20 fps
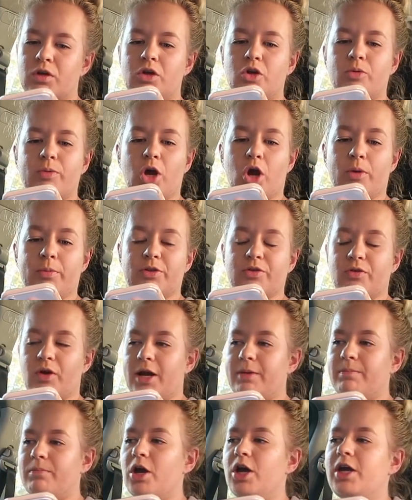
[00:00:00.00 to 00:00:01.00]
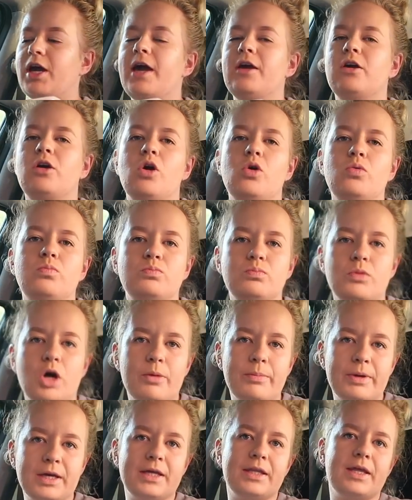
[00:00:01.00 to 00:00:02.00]
You'll be home at 3? Okay, cool,
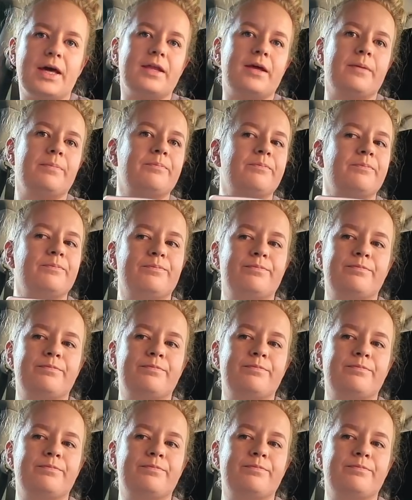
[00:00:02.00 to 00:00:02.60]
I'll meet you there then.